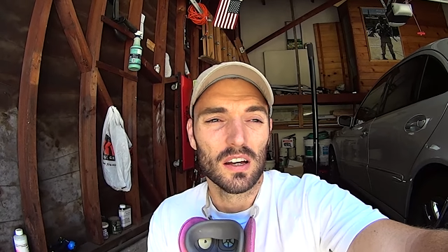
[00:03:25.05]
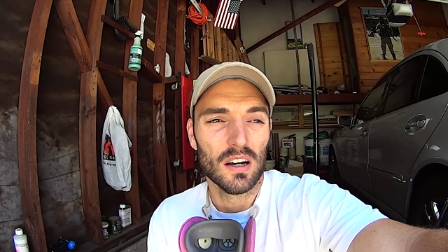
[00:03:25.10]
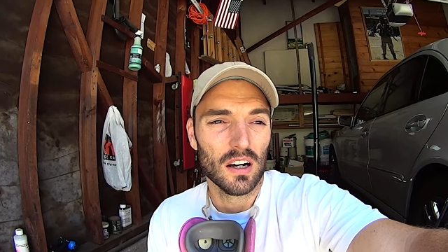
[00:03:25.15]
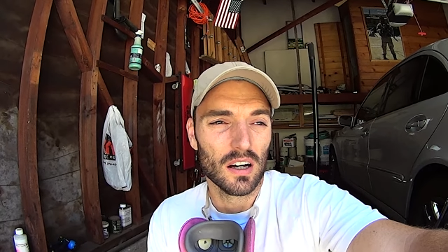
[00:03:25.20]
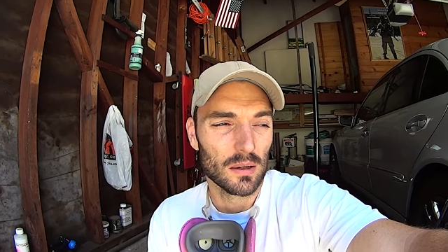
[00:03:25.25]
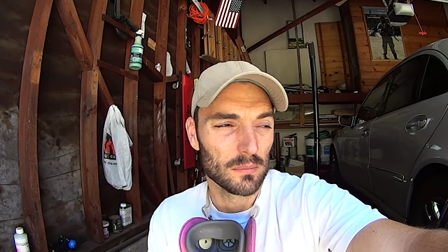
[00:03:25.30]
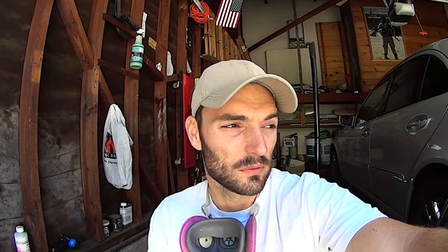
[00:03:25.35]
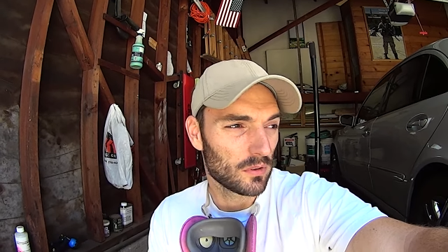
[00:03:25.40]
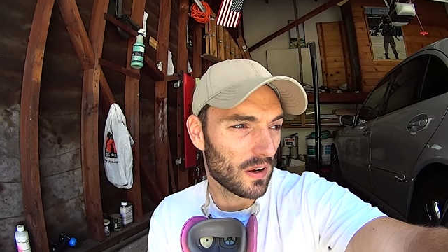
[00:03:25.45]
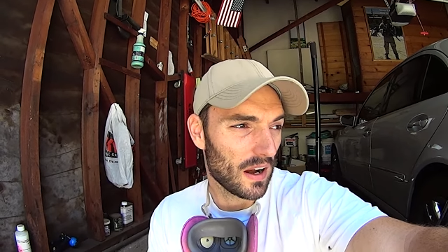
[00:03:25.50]

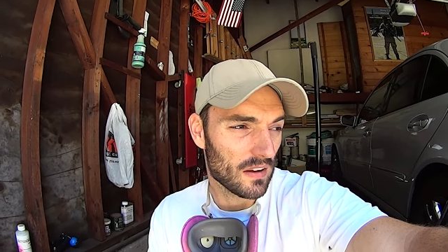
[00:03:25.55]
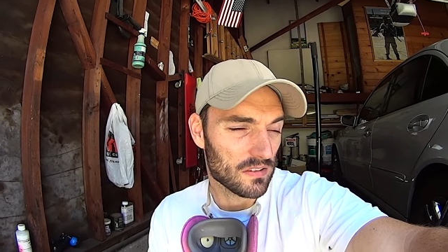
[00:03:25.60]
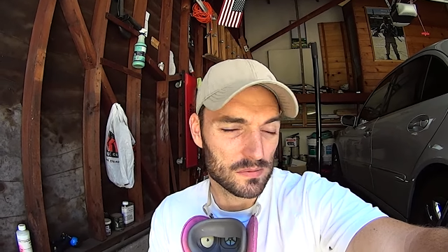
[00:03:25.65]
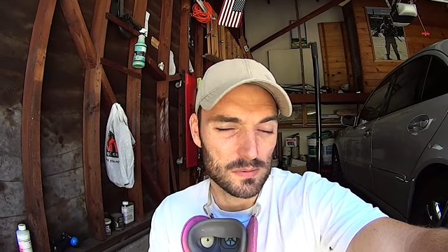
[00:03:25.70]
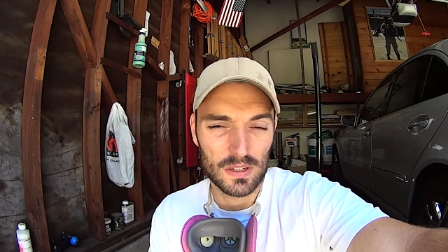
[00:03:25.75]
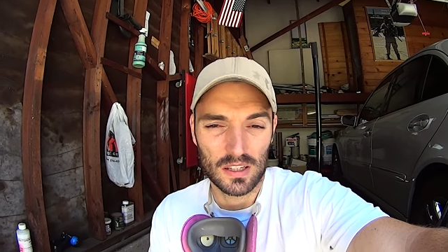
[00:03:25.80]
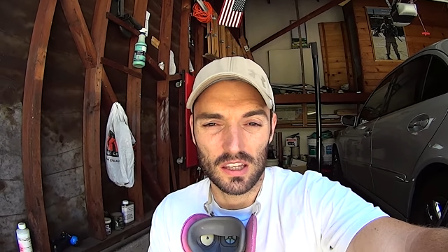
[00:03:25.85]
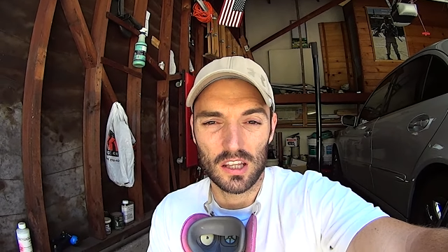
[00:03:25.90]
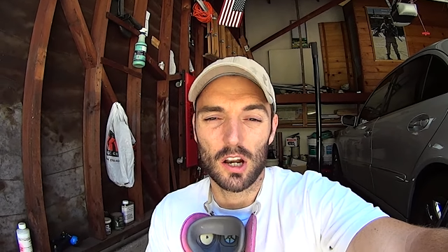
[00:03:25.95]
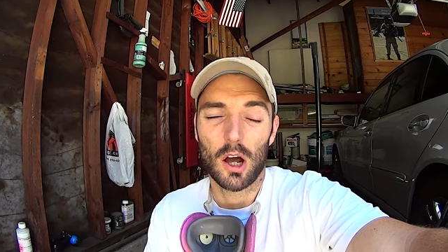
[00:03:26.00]

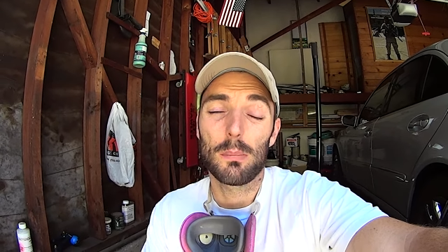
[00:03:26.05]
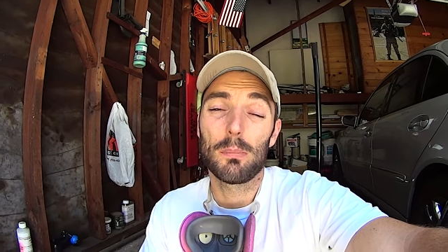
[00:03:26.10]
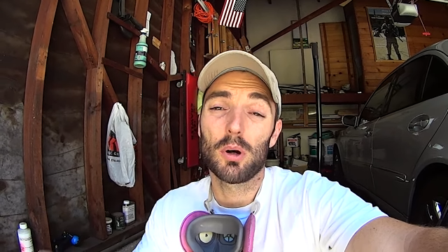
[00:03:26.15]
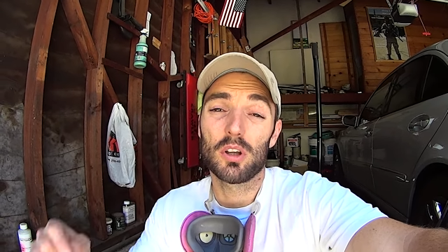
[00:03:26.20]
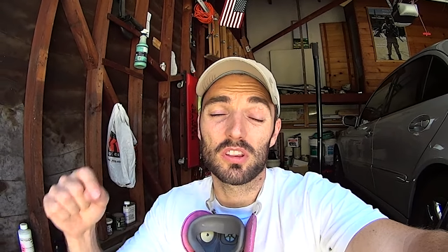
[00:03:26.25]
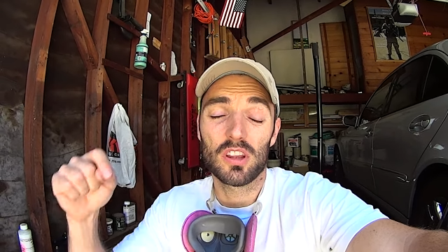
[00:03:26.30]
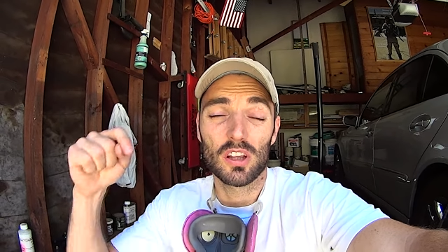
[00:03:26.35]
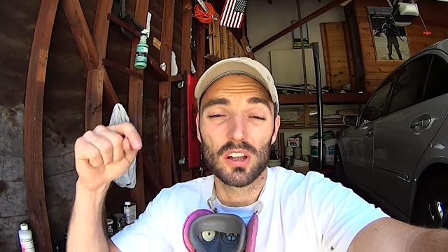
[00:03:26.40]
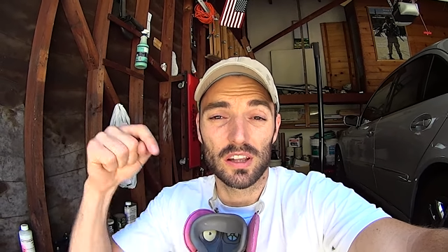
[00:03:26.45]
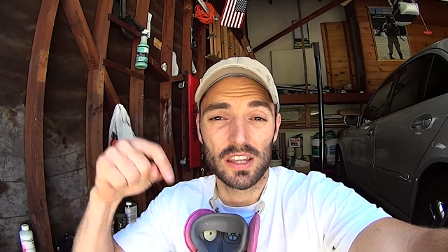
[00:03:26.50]
Craftsman, again, I'll
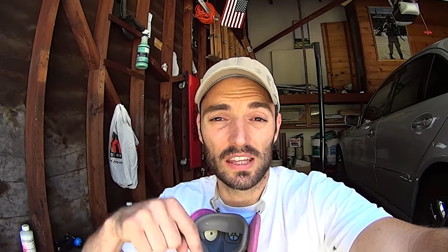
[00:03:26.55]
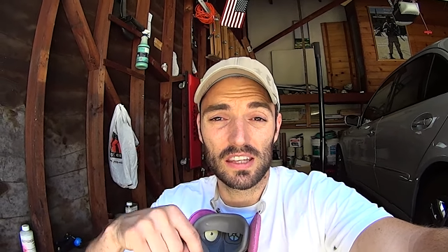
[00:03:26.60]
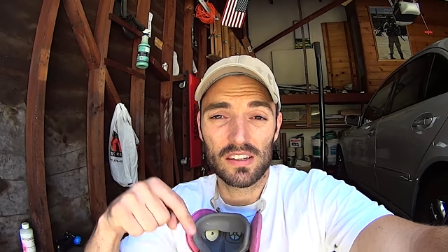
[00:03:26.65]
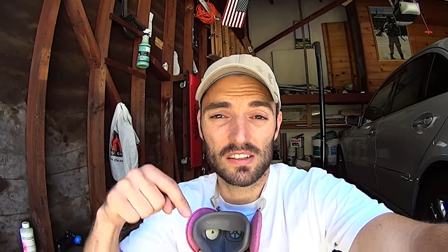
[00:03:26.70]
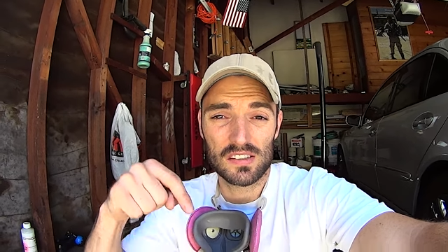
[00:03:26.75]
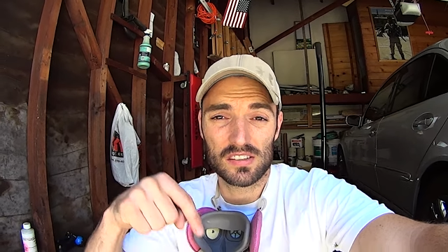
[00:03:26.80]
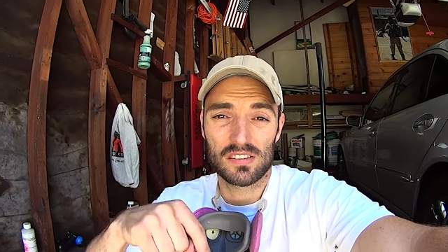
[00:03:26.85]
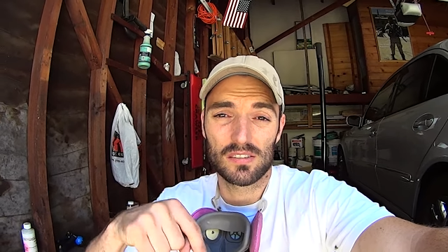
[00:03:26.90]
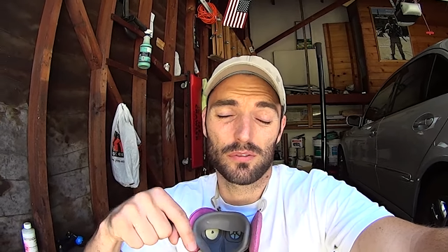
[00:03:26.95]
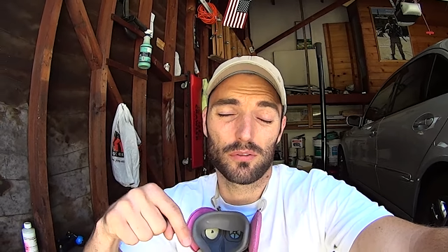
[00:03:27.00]
put the
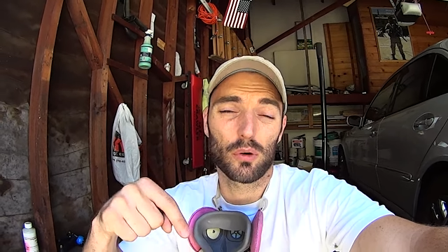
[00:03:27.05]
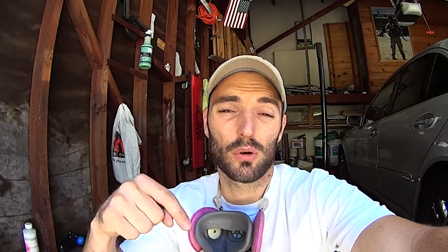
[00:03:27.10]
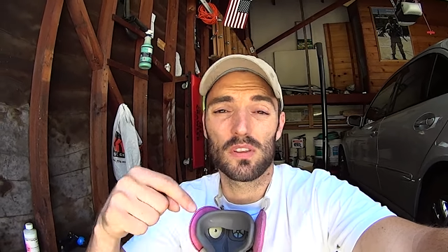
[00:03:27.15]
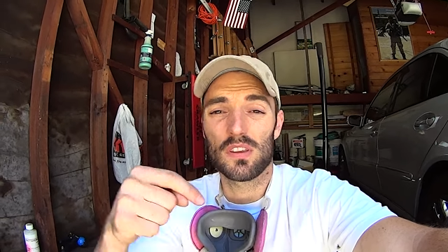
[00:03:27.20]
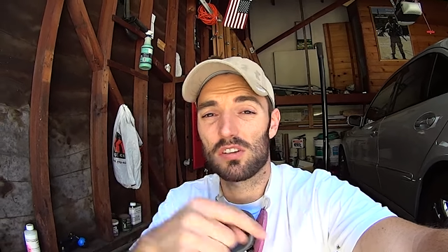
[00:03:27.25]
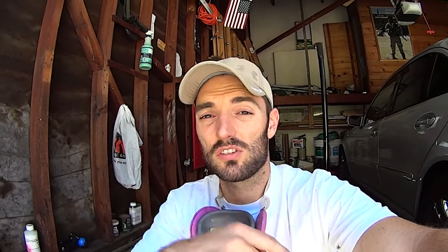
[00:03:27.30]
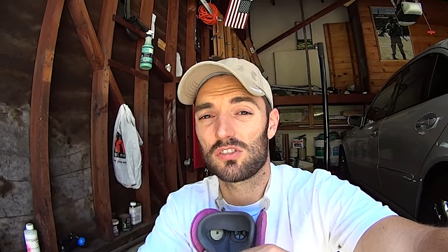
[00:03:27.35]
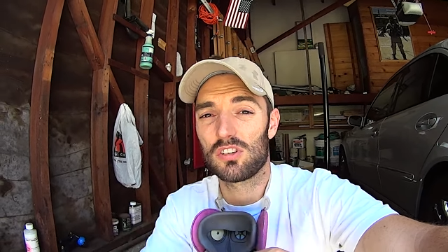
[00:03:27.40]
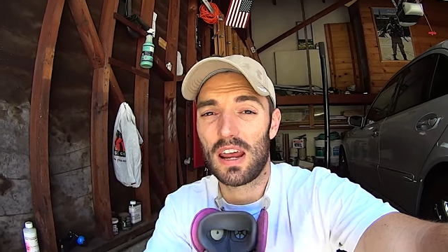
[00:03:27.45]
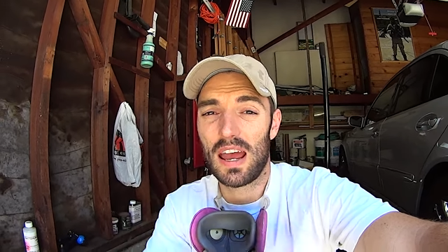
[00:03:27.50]
links for
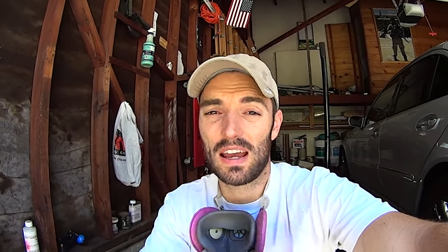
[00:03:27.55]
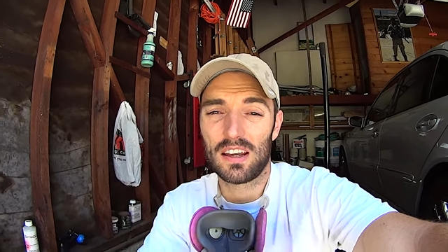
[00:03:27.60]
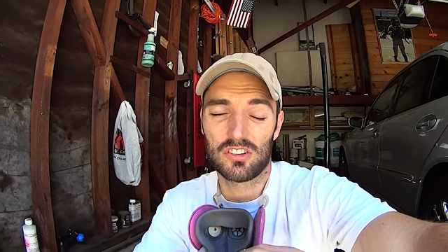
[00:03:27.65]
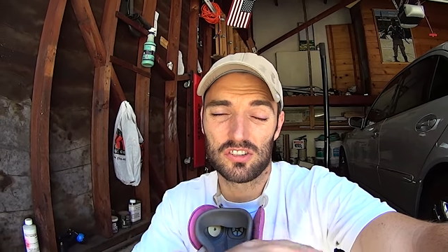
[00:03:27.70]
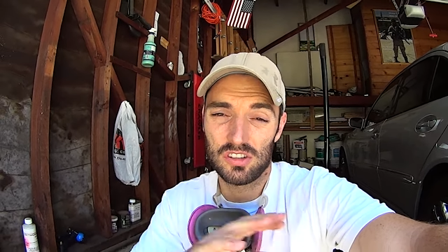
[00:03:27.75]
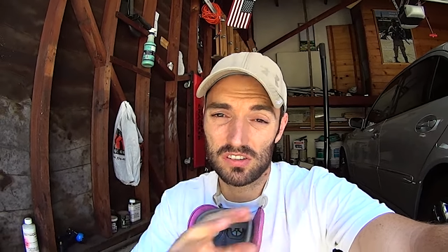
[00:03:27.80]
this jack,